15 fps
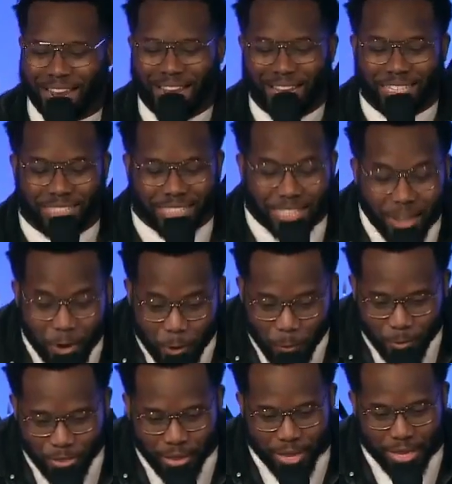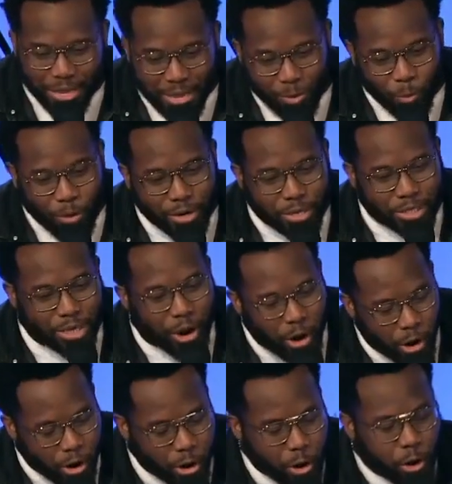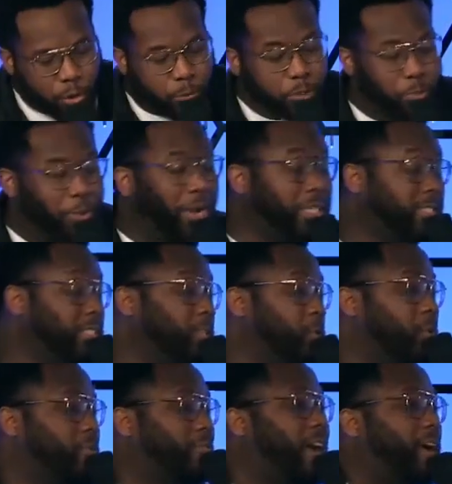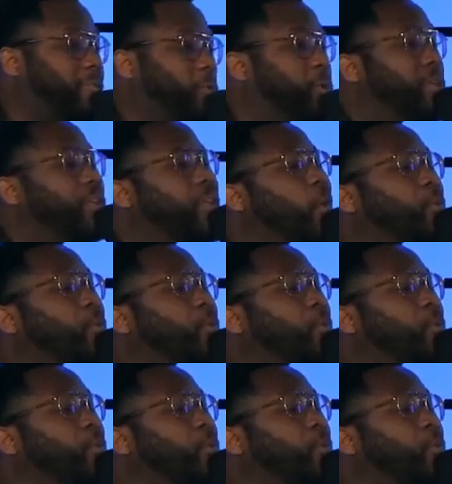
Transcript: And so, again, what is our response to revival? We know